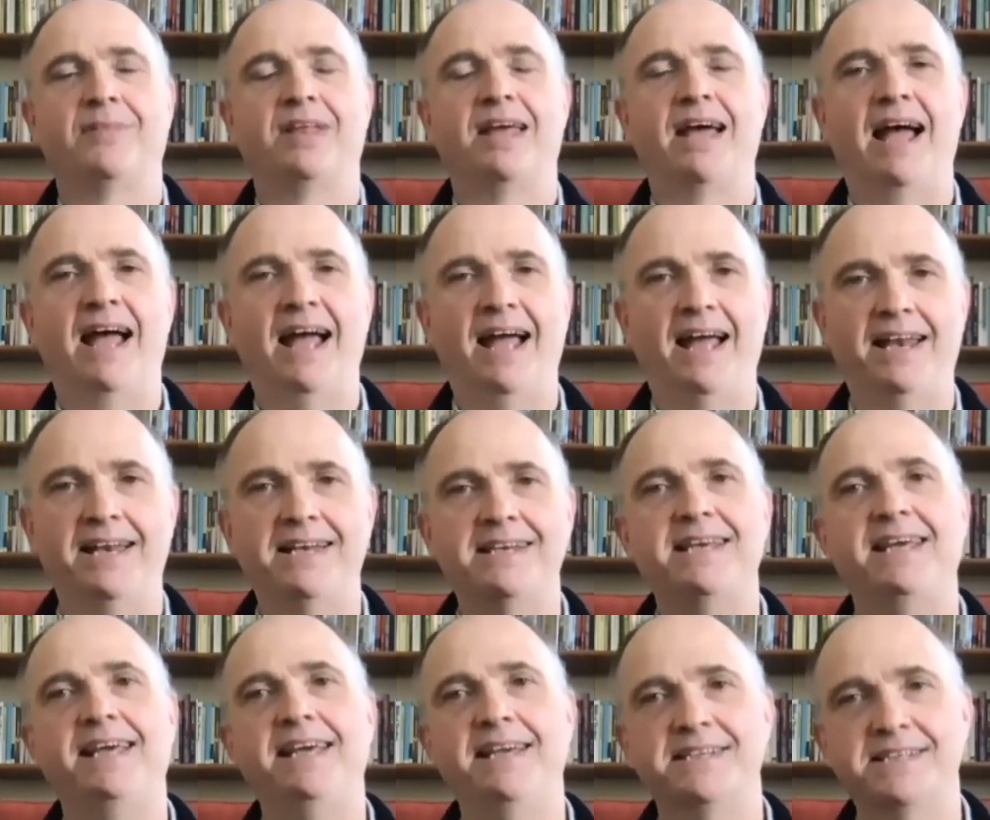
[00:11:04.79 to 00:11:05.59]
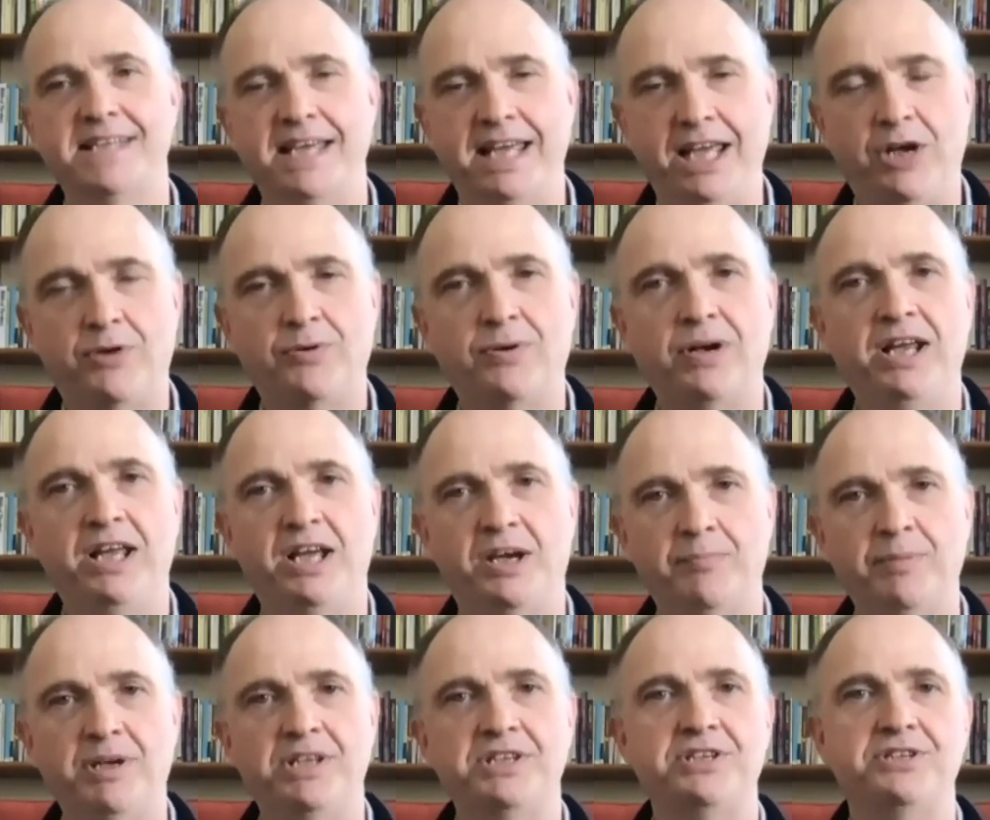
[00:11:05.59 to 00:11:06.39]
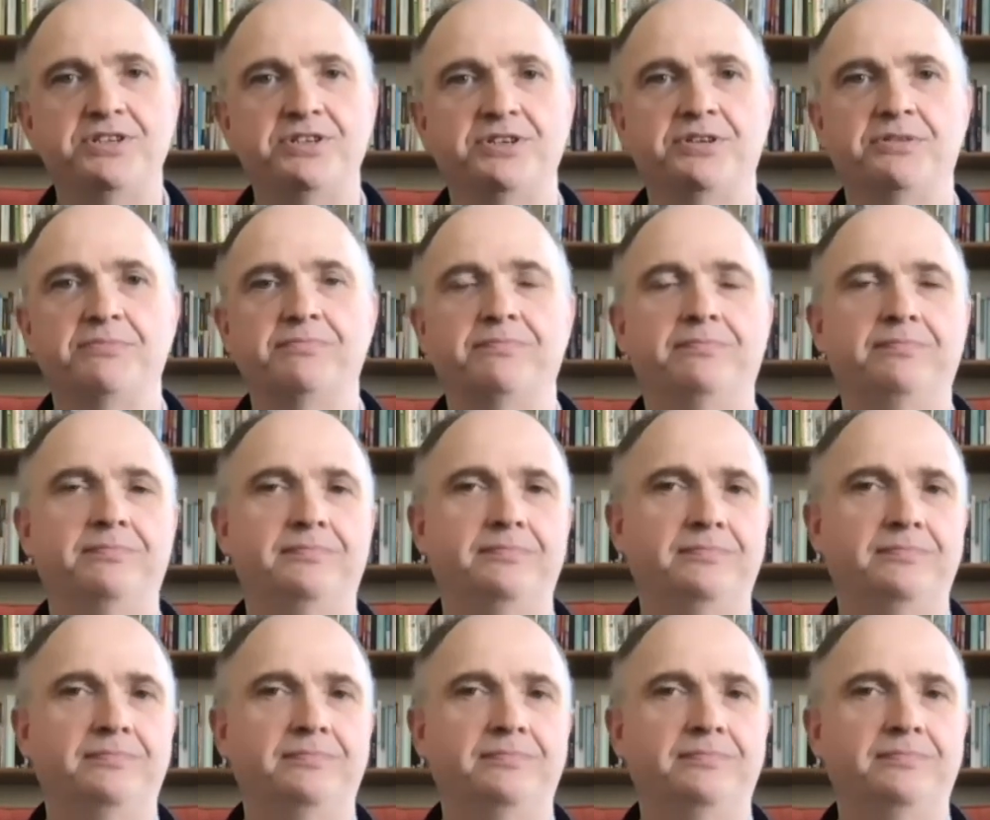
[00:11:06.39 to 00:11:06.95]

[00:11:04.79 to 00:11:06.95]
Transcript: And he is equally committed to them.